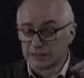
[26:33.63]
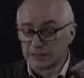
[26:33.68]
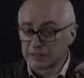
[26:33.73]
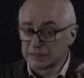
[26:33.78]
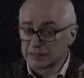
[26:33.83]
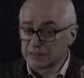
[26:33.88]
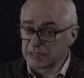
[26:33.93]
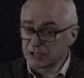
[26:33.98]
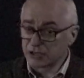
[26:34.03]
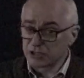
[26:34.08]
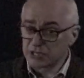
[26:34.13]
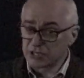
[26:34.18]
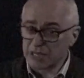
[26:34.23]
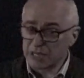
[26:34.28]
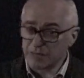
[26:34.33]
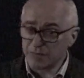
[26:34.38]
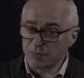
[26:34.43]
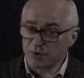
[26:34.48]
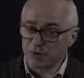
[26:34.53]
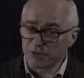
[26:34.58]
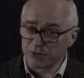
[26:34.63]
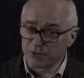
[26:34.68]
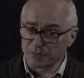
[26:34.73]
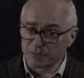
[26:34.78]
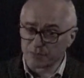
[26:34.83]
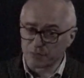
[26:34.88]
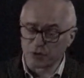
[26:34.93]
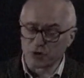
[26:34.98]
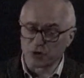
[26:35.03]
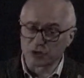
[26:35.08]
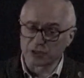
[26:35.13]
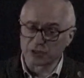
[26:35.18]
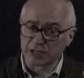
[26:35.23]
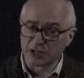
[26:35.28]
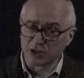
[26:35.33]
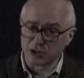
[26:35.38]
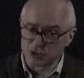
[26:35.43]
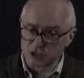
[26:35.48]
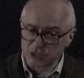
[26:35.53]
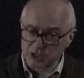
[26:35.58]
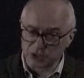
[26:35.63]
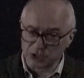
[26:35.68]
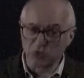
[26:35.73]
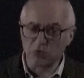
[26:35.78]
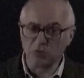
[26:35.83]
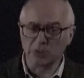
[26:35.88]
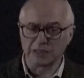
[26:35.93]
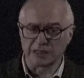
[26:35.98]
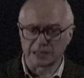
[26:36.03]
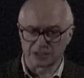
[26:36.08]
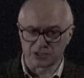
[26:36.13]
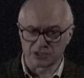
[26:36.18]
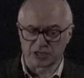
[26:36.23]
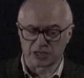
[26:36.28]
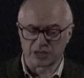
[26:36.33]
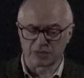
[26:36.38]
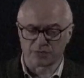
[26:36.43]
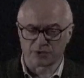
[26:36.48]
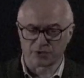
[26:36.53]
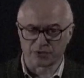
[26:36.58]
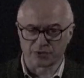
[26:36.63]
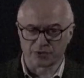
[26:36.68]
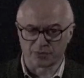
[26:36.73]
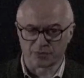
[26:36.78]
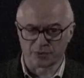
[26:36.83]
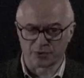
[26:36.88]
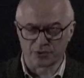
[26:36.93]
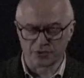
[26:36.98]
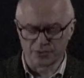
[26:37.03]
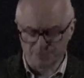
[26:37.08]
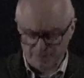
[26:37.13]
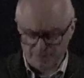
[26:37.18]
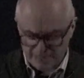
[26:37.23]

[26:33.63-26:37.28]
the shape of the pore, the longitudinal shape of the pore.